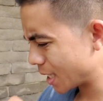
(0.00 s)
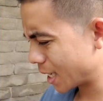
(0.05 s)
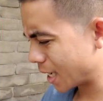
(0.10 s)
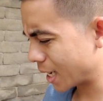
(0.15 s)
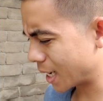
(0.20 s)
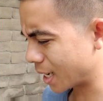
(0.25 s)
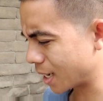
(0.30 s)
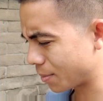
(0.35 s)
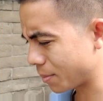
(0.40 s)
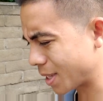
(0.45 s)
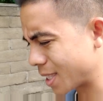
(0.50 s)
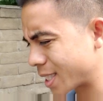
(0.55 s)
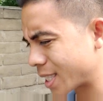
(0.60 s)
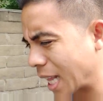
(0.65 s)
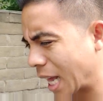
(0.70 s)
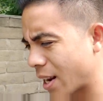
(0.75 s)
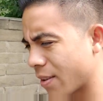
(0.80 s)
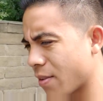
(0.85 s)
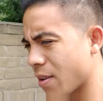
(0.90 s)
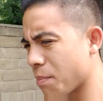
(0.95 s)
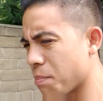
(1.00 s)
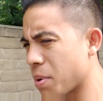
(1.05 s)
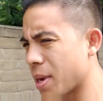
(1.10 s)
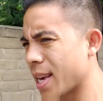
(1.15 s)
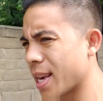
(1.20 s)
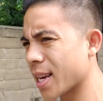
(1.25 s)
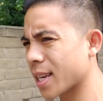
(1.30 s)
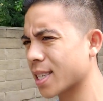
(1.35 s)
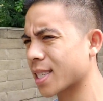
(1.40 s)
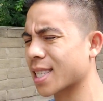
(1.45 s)
instead of it
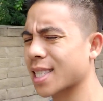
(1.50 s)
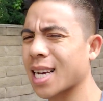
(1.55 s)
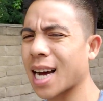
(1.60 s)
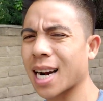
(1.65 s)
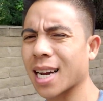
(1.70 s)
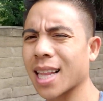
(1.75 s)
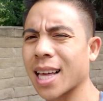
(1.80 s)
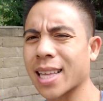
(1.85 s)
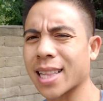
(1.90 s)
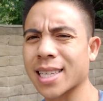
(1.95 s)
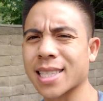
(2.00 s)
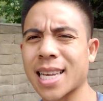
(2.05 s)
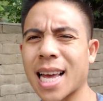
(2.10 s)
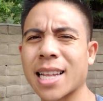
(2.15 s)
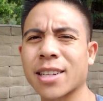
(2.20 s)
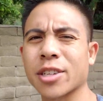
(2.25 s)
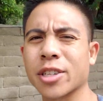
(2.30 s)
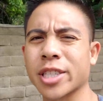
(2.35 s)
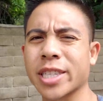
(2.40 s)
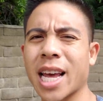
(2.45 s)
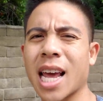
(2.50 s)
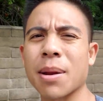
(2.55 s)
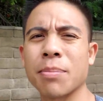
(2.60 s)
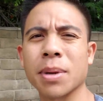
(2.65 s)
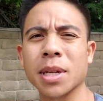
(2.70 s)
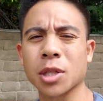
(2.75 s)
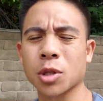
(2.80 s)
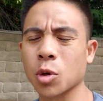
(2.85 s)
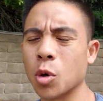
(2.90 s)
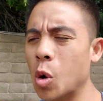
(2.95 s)
being just kind of like this
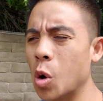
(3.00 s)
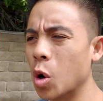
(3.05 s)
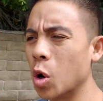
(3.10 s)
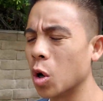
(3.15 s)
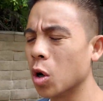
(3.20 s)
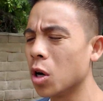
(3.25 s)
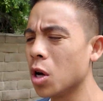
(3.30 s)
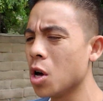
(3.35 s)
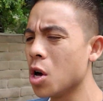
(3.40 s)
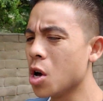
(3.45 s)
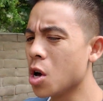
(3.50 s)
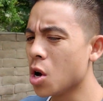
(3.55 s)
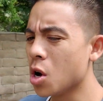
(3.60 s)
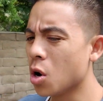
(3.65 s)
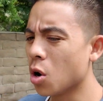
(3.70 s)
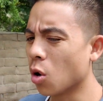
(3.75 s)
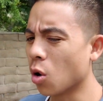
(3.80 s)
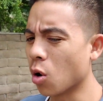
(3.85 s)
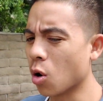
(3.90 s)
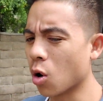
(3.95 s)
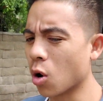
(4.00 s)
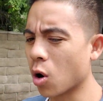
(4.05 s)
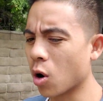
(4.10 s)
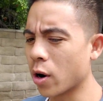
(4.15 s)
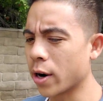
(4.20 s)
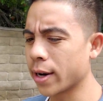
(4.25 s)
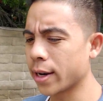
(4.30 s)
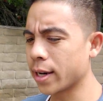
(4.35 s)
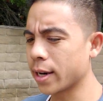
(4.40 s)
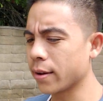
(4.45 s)
entertainment tool
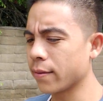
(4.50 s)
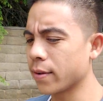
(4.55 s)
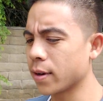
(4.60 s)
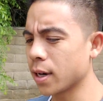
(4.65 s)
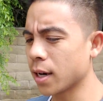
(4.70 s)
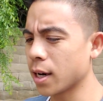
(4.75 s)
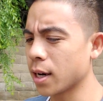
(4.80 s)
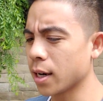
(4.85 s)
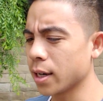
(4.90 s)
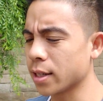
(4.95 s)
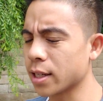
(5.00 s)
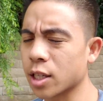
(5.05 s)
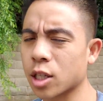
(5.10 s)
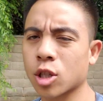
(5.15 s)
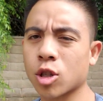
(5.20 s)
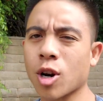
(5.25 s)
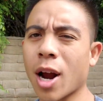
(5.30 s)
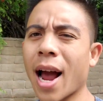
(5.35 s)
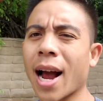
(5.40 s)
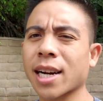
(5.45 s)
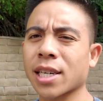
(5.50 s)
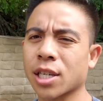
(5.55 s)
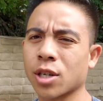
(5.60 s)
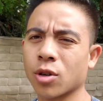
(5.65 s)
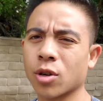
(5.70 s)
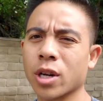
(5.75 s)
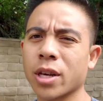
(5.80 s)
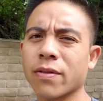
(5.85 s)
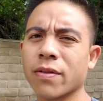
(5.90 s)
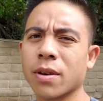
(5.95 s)
or a distraction
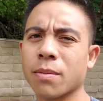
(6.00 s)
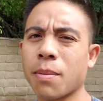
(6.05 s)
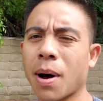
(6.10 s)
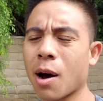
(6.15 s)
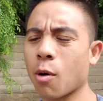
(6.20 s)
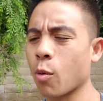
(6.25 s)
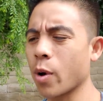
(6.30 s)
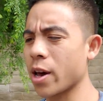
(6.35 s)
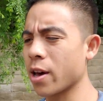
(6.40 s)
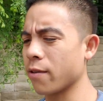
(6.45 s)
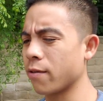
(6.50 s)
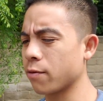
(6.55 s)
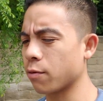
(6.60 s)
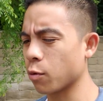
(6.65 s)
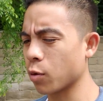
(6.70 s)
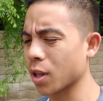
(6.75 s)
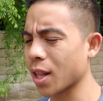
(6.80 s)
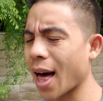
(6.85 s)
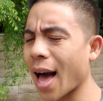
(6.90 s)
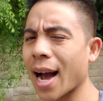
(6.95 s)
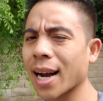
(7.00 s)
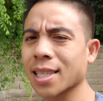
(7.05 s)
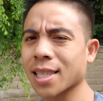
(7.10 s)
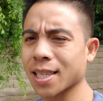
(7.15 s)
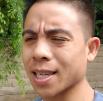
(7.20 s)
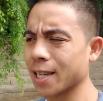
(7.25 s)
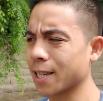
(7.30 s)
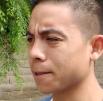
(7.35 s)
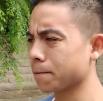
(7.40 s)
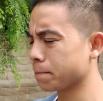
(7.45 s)
or even my way of
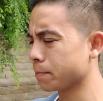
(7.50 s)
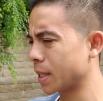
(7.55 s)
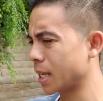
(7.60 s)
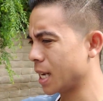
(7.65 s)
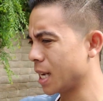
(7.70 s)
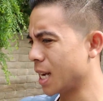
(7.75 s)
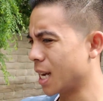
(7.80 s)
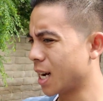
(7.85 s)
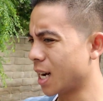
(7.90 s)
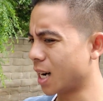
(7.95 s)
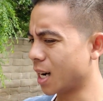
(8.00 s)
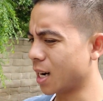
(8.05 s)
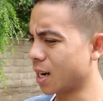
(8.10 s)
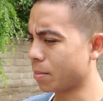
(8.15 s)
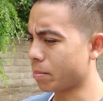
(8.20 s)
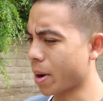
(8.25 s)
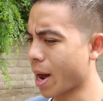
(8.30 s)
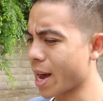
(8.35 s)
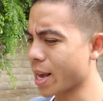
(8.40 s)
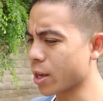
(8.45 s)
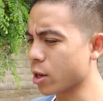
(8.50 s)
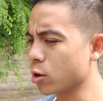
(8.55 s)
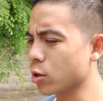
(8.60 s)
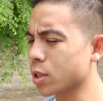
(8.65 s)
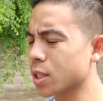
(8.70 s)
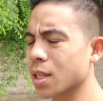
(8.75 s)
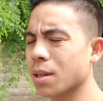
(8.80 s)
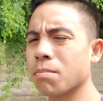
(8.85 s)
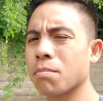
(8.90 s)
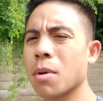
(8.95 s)
relaxing, I
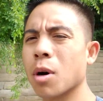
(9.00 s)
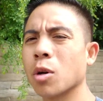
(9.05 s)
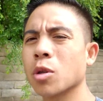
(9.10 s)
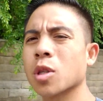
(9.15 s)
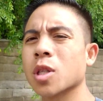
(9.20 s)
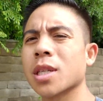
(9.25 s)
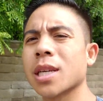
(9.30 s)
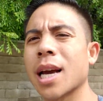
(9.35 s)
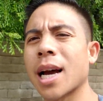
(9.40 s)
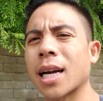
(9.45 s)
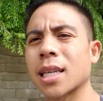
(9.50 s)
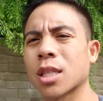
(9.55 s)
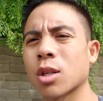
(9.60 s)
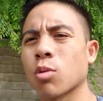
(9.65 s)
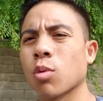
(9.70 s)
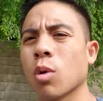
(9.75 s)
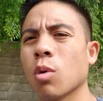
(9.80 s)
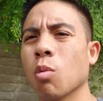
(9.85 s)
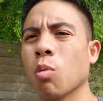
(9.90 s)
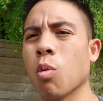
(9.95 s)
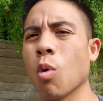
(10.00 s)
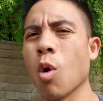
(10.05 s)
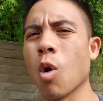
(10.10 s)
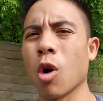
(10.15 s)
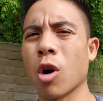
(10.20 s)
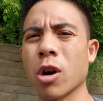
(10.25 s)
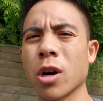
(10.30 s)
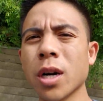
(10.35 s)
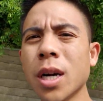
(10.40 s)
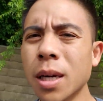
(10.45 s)
use it mostly as a
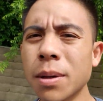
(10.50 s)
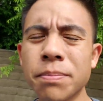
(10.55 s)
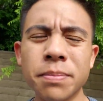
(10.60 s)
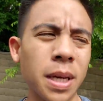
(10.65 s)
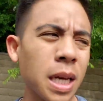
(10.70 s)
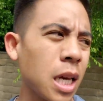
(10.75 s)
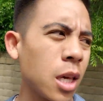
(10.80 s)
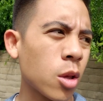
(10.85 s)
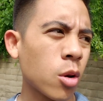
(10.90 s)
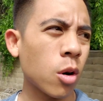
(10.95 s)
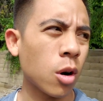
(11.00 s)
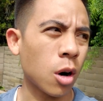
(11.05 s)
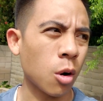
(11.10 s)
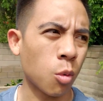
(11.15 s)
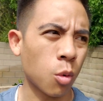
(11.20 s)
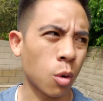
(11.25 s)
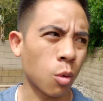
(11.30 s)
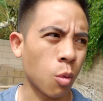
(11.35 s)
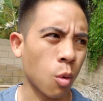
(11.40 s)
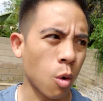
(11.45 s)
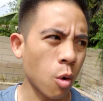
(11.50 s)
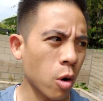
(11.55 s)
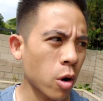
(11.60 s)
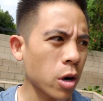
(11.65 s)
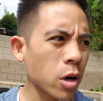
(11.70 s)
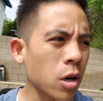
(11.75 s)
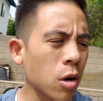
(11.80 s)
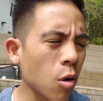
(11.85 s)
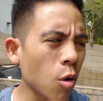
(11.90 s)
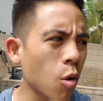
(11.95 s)
reward, either a
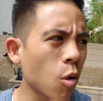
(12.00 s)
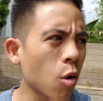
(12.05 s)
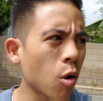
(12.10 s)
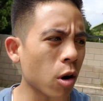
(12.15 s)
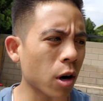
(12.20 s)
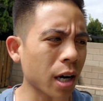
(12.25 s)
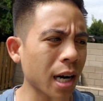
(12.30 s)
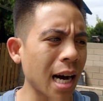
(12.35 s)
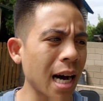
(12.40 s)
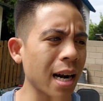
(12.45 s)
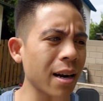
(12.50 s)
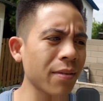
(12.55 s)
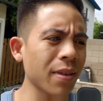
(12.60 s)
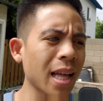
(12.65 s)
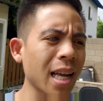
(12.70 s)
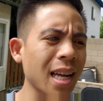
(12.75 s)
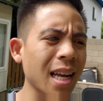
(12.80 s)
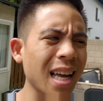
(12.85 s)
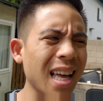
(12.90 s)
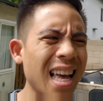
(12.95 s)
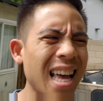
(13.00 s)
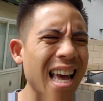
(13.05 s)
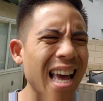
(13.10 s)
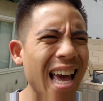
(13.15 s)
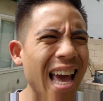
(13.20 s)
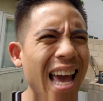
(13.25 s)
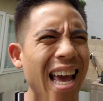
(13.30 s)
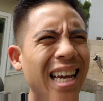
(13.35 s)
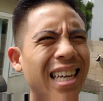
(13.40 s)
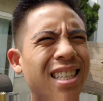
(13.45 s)
reward or kind of like
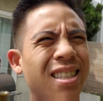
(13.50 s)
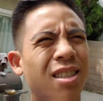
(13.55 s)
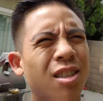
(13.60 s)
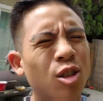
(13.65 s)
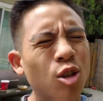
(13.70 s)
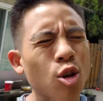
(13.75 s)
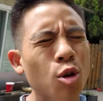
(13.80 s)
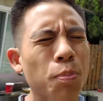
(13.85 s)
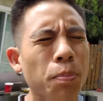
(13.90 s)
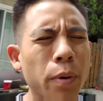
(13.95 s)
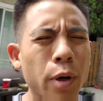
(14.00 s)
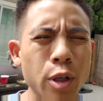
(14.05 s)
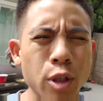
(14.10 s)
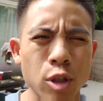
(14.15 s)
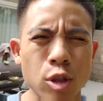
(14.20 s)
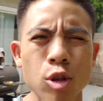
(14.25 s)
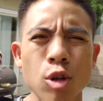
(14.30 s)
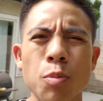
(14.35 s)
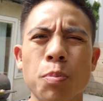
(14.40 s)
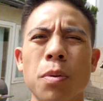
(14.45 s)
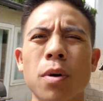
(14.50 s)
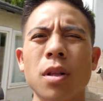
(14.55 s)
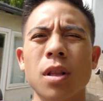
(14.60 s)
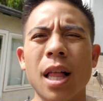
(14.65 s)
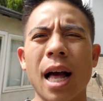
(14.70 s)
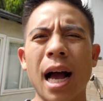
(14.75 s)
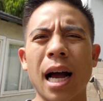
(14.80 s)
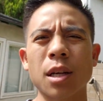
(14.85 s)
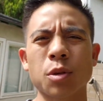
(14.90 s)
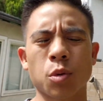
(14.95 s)
a super, super
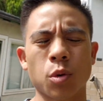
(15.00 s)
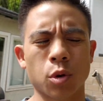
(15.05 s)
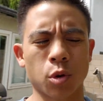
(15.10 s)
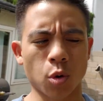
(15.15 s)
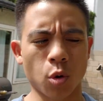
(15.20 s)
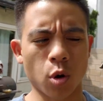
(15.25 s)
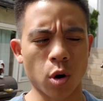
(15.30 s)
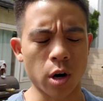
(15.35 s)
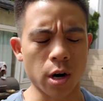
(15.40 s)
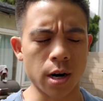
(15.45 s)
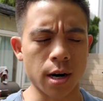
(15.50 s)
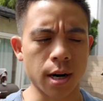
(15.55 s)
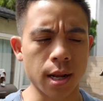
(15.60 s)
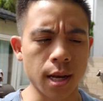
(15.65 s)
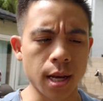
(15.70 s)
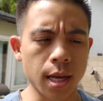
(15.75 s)
last resort